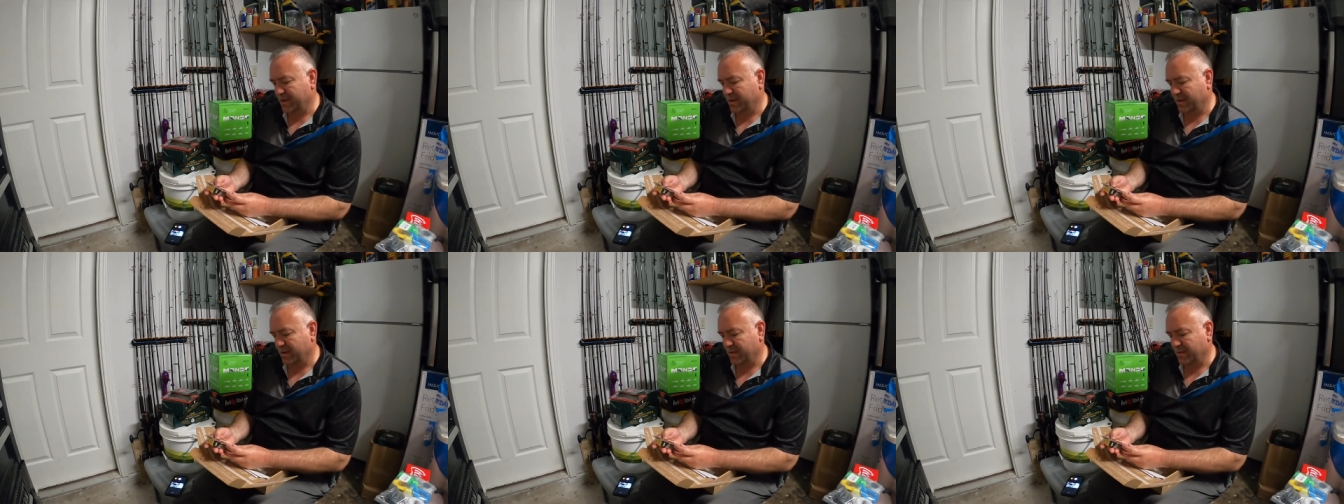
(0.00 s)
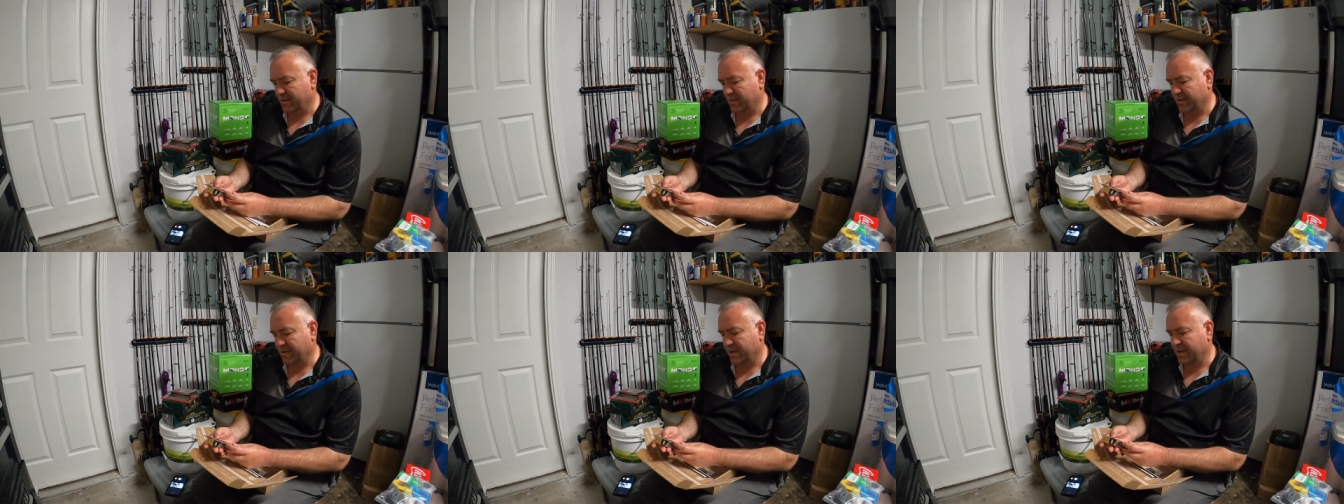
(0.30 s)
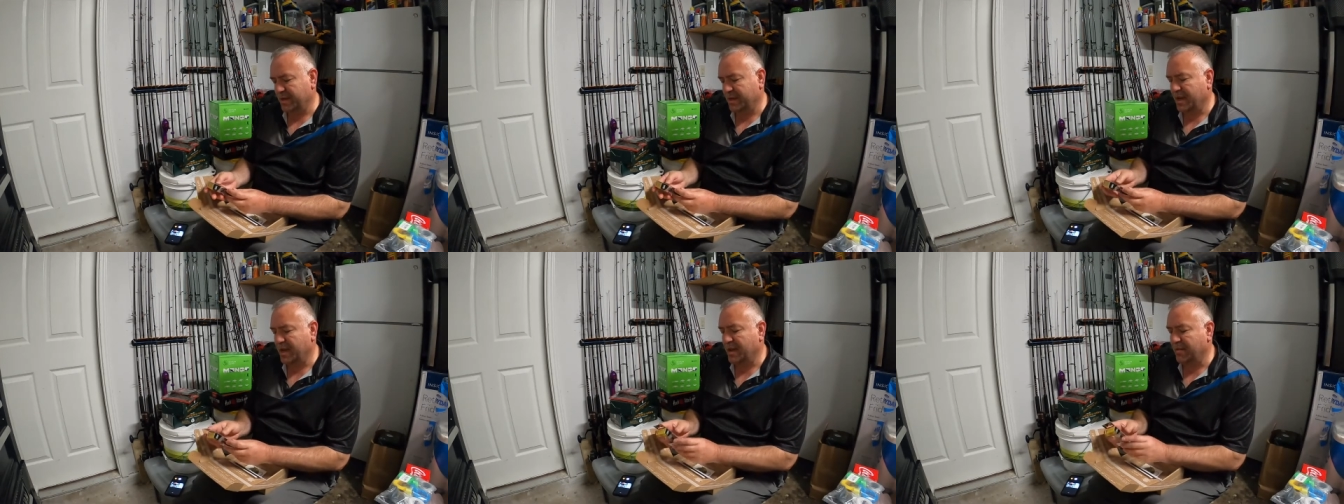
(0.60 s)
color or
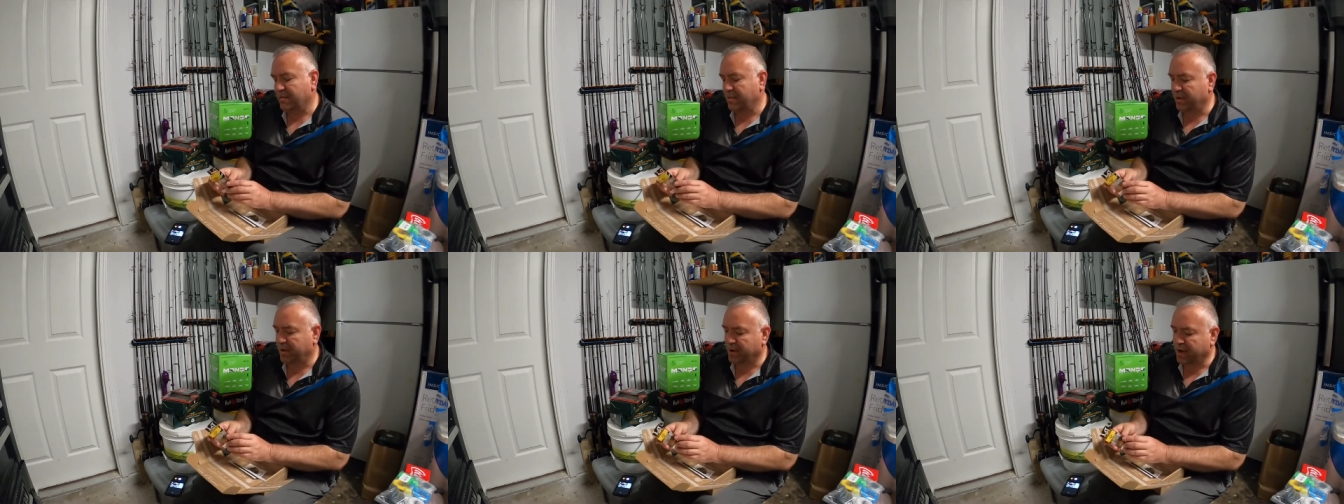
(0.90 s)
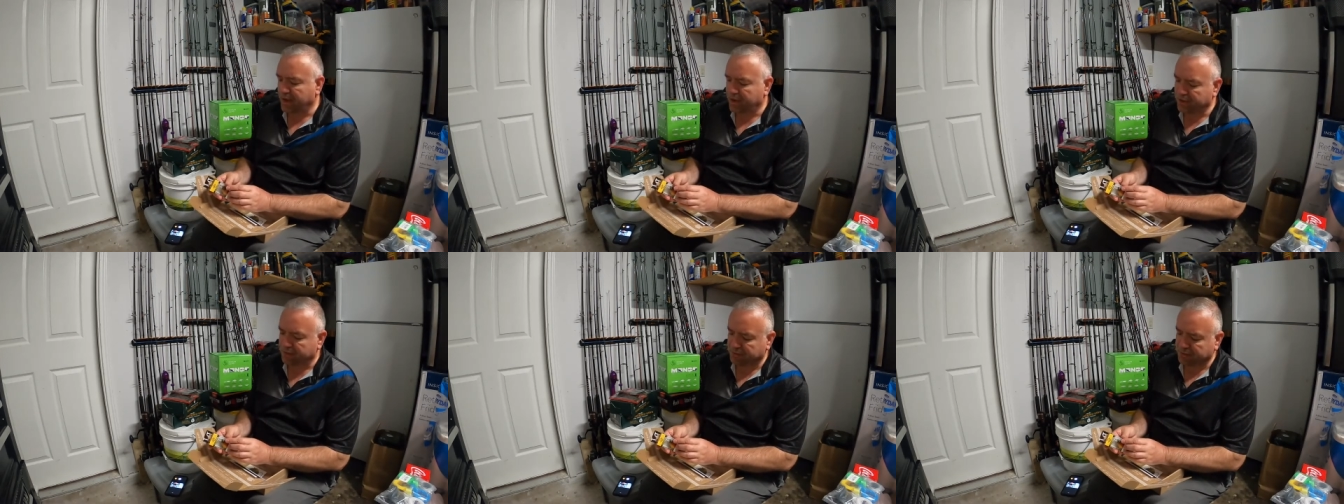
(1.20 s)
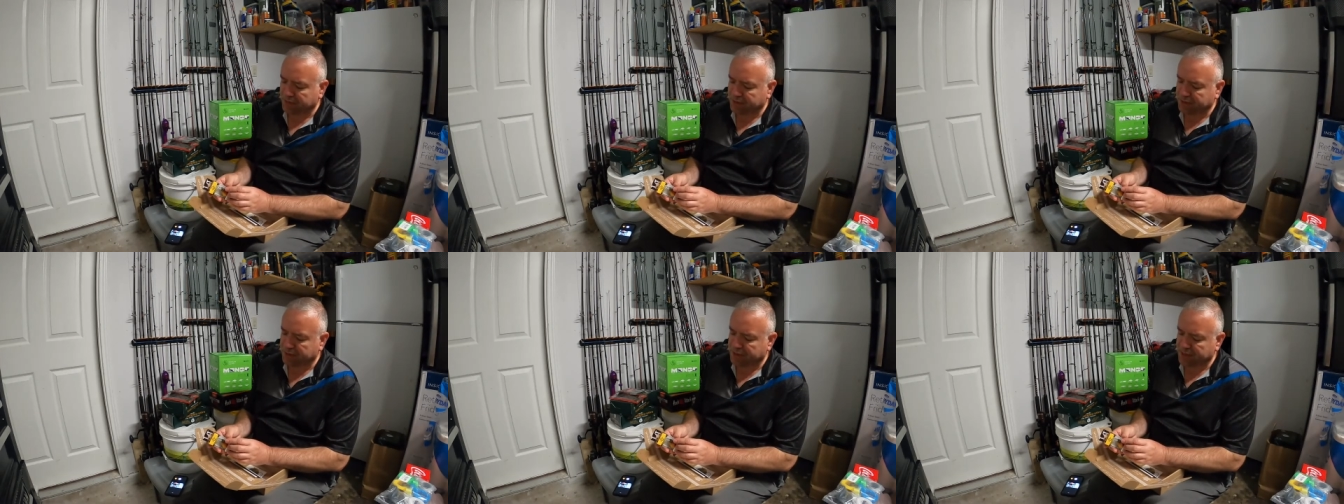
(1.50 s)
the type of, I
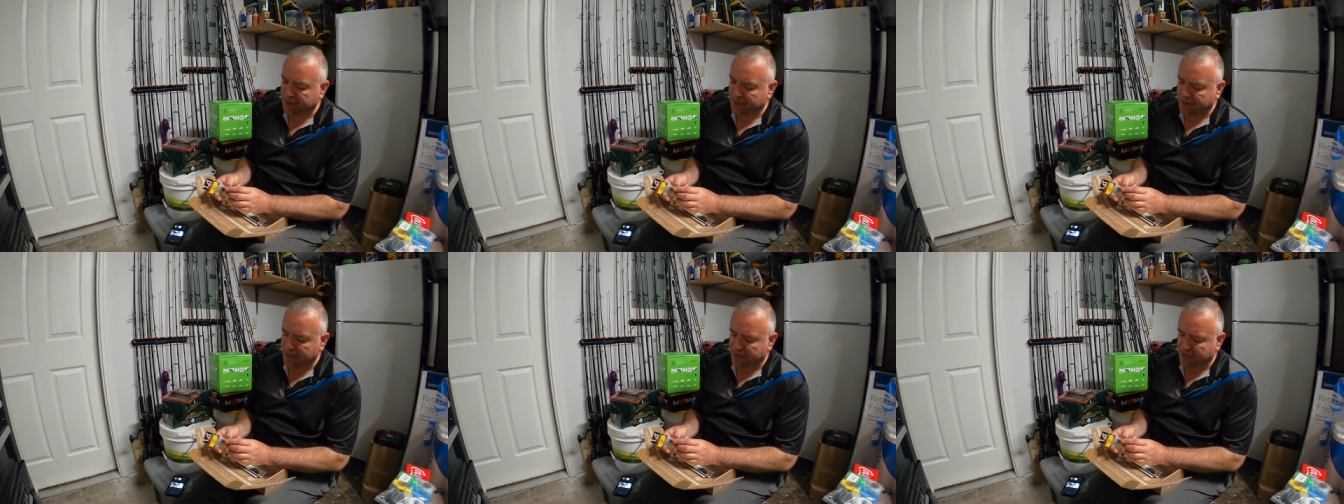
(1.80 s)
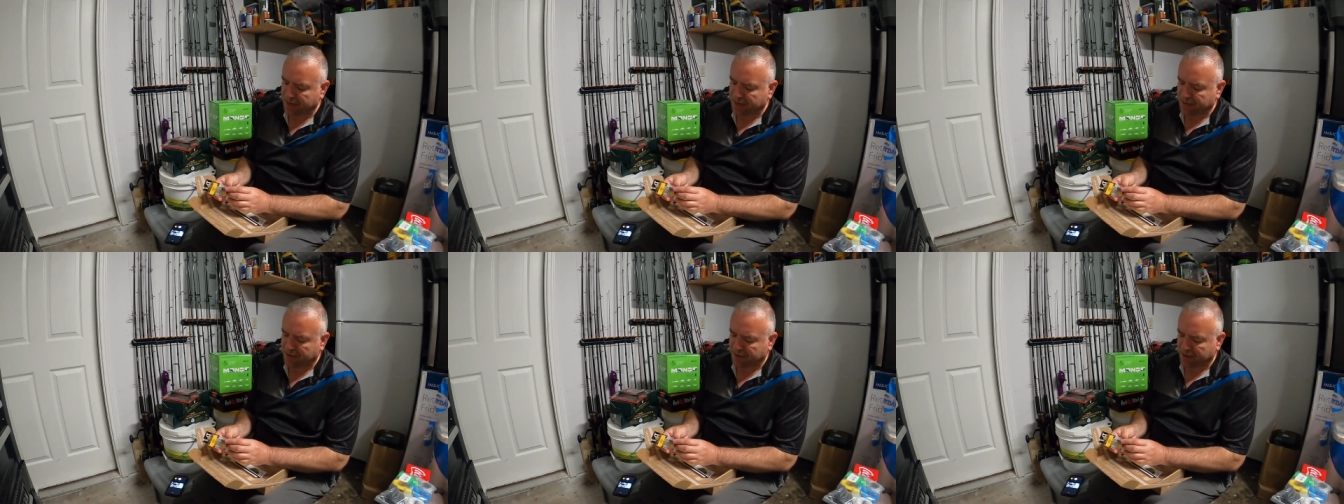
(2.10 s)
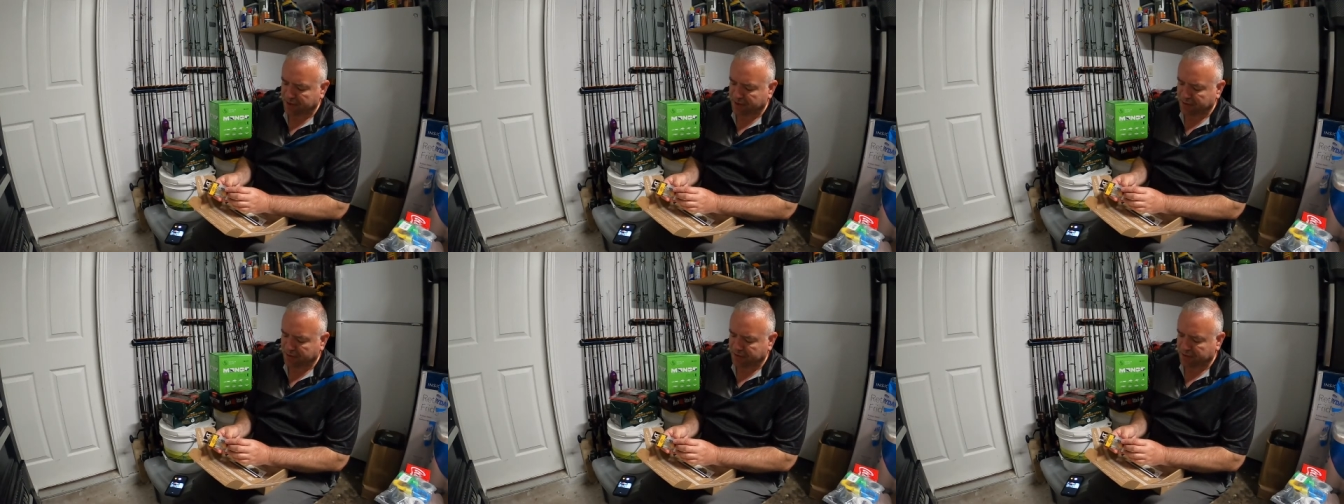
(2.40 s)
don't see
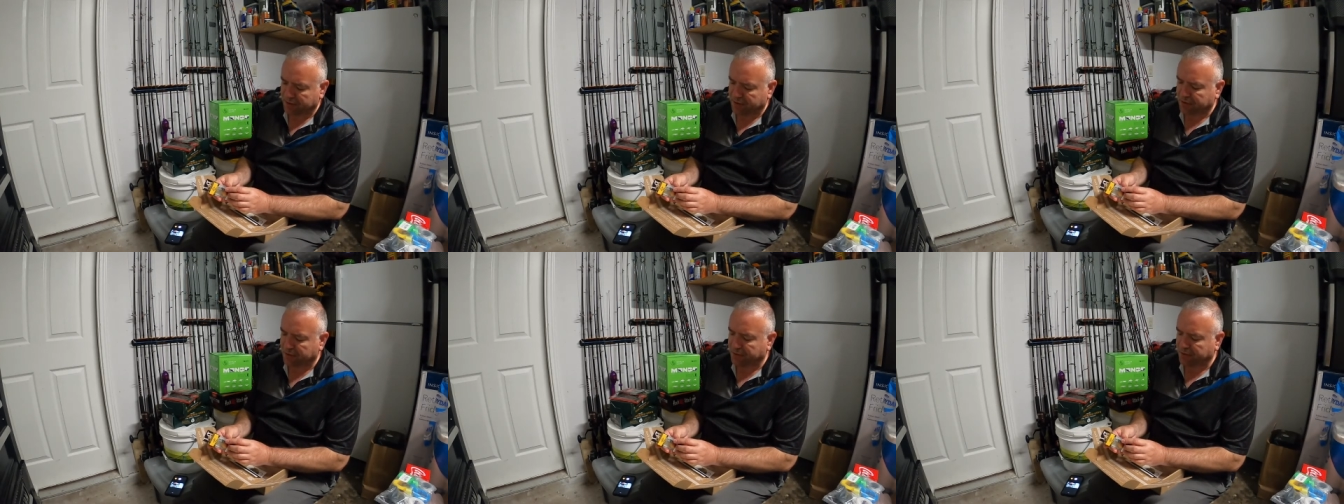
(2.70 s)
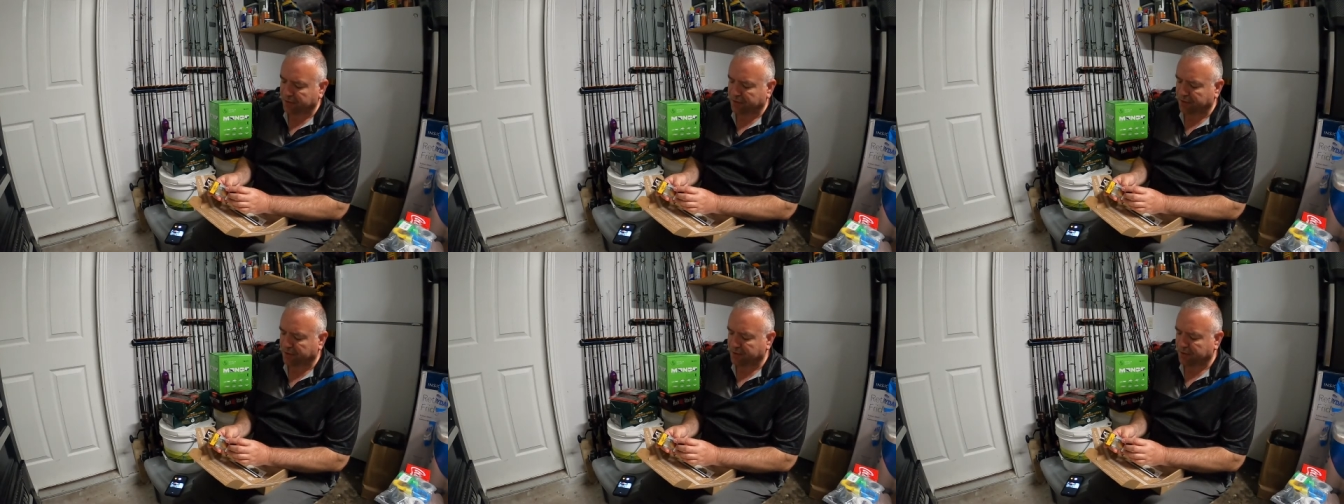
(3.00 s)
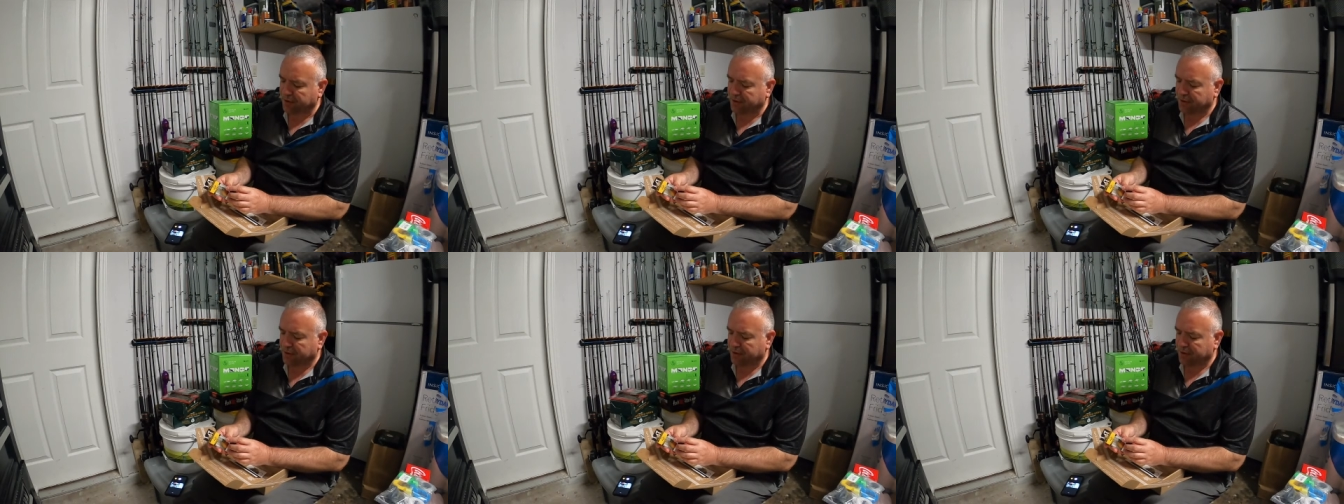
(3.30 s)
anything else on here.